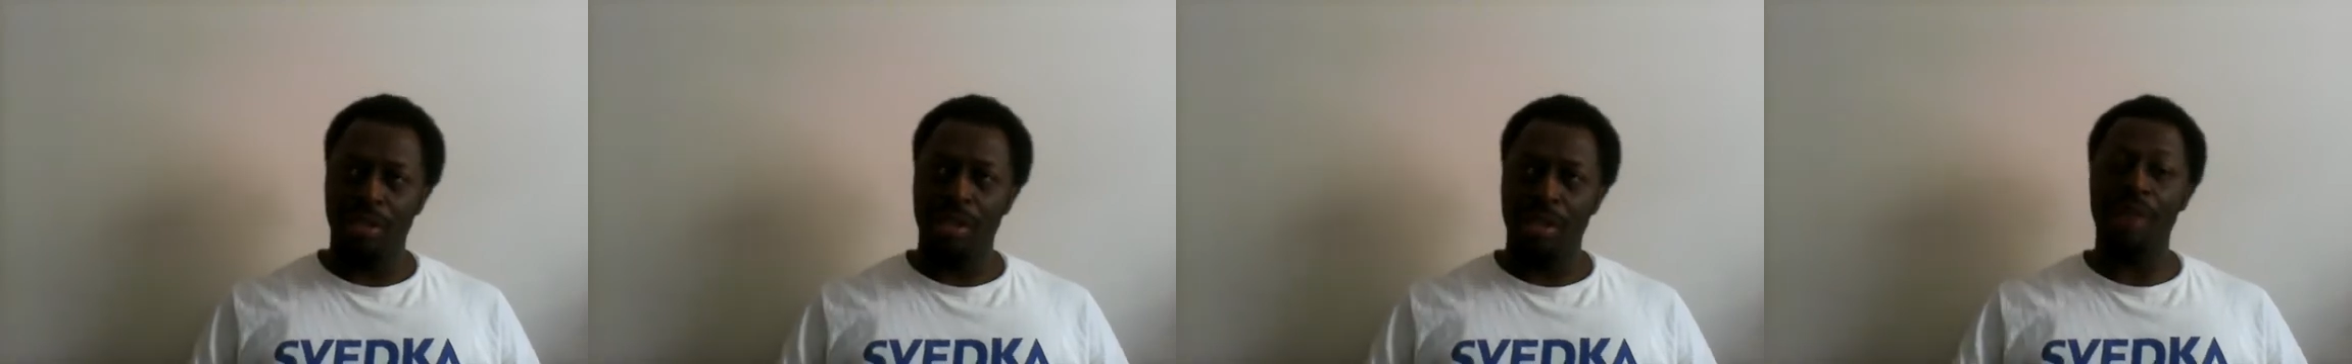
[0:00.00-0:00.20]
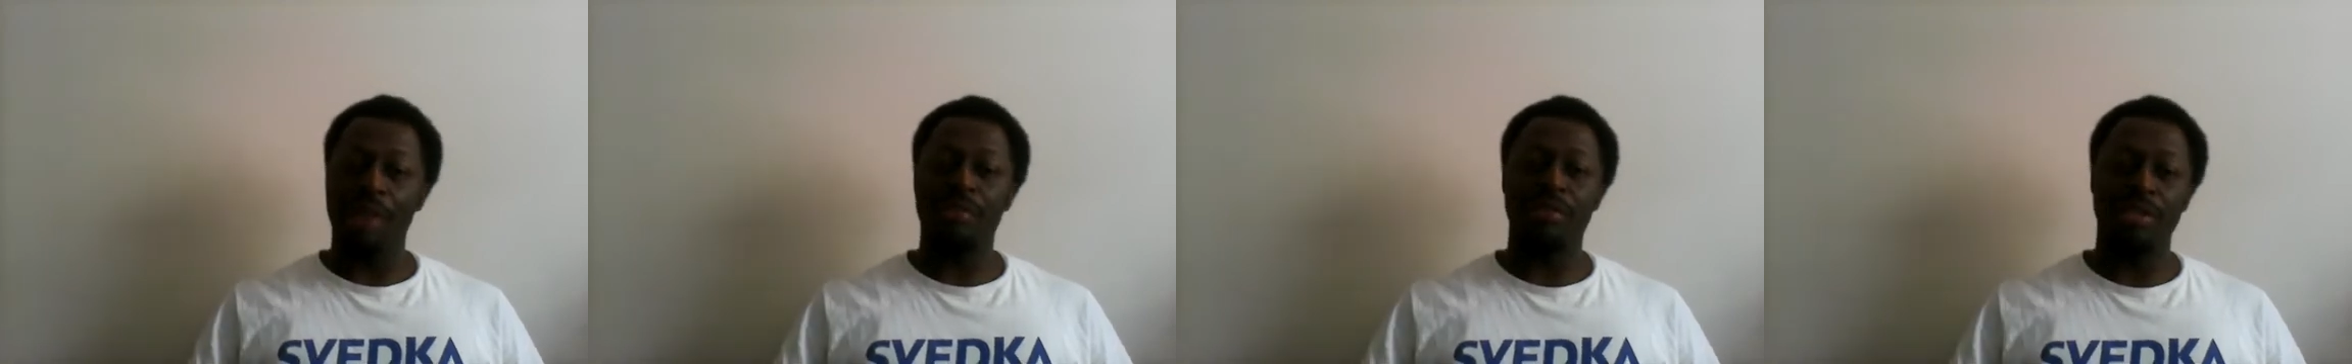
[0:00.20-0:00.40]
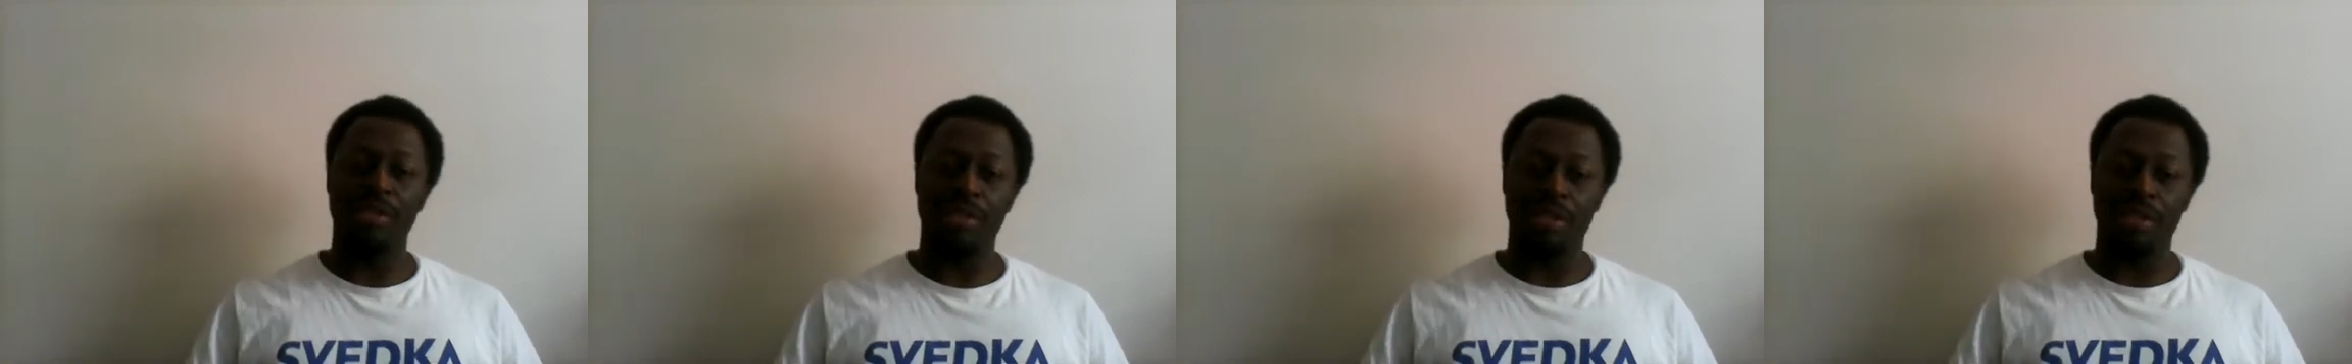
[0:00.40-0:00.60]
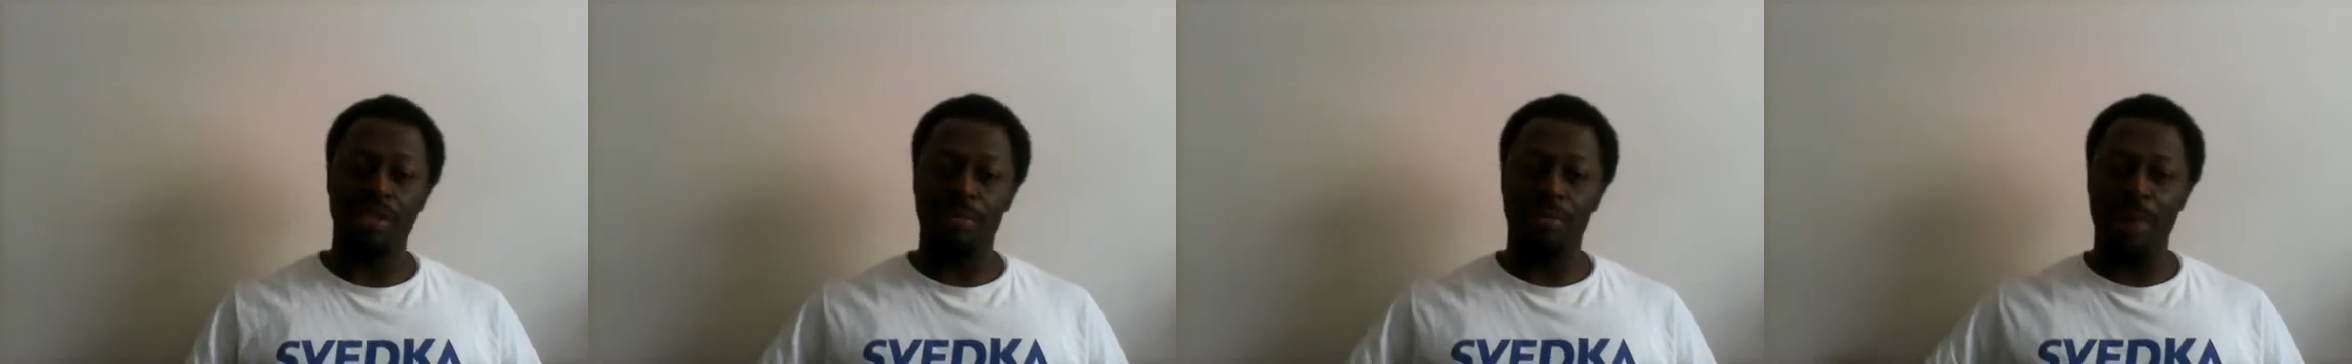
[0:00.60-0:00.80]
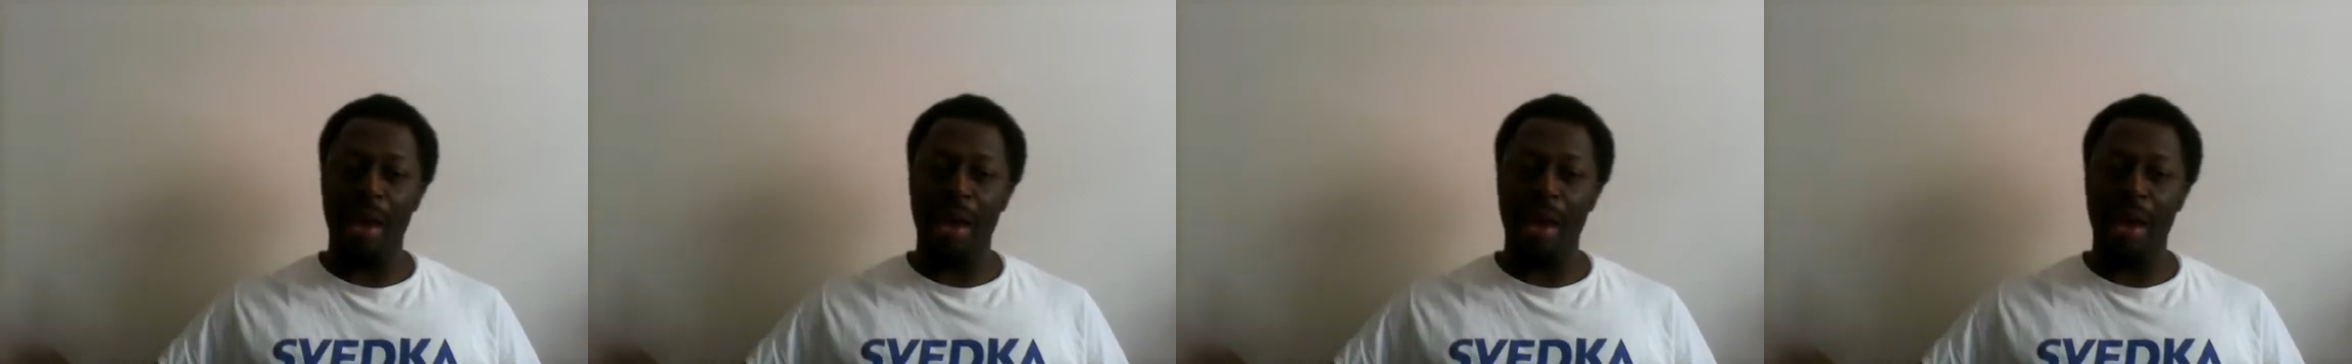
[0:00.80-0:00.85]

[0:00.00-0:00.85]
is